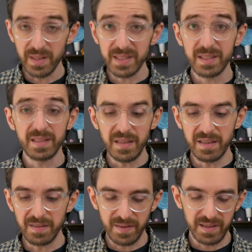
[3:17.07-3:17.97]
let's see
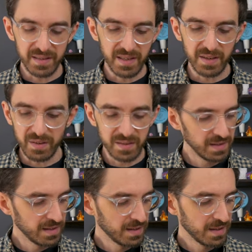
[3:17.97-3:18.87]
if I can tell
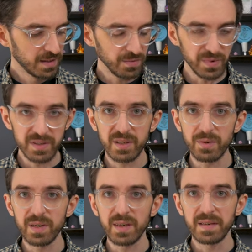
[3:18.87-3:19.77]
what's
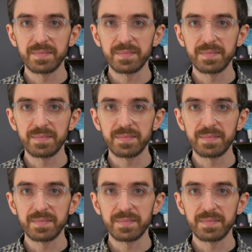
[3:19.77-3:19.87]
going on.